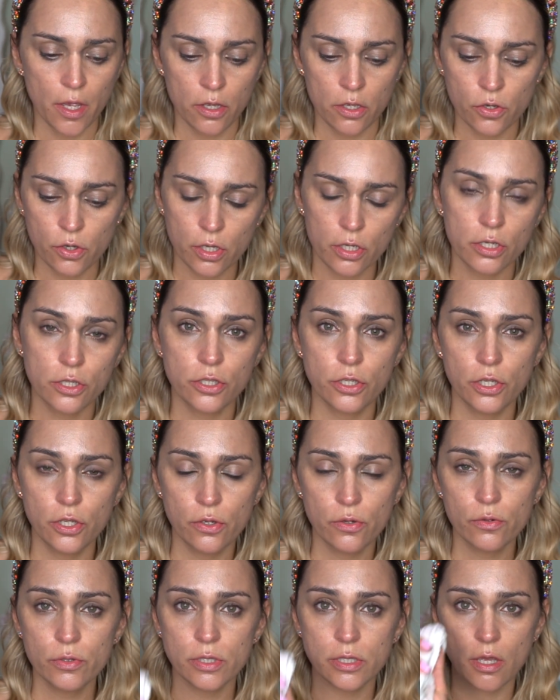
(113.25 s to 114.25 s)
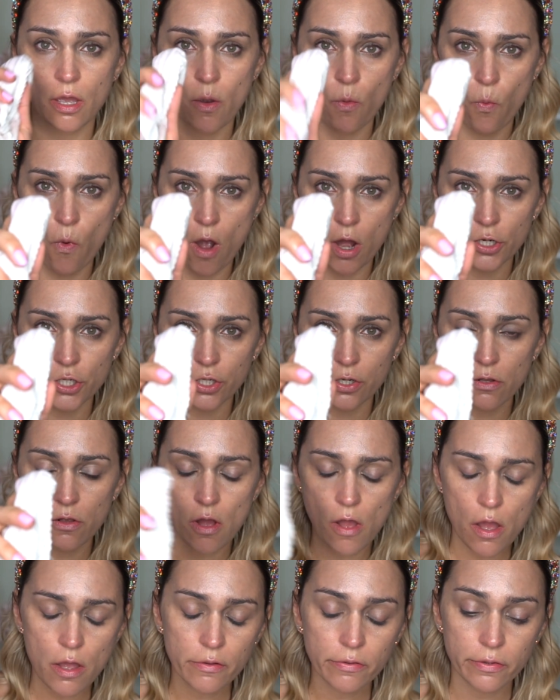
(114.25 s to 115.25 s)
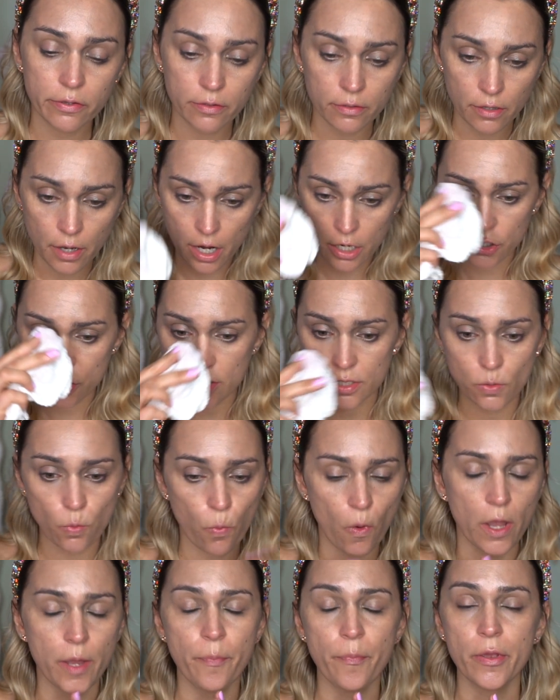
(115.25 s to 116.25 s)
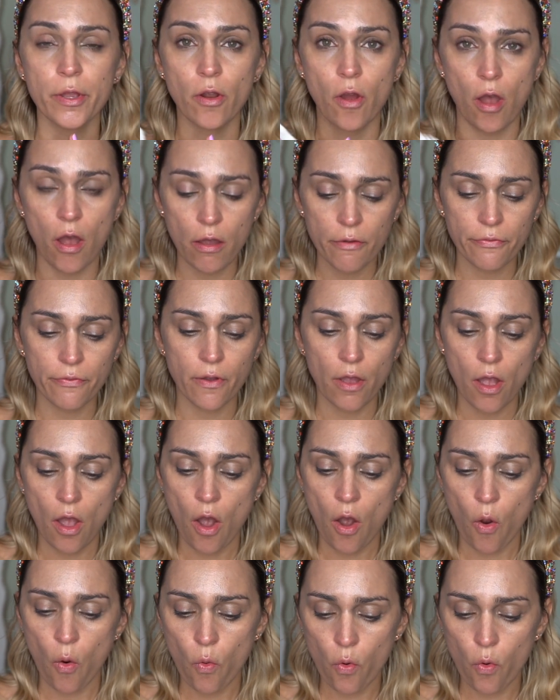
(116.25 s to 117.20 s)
You can use a washcloth and just wipe it off,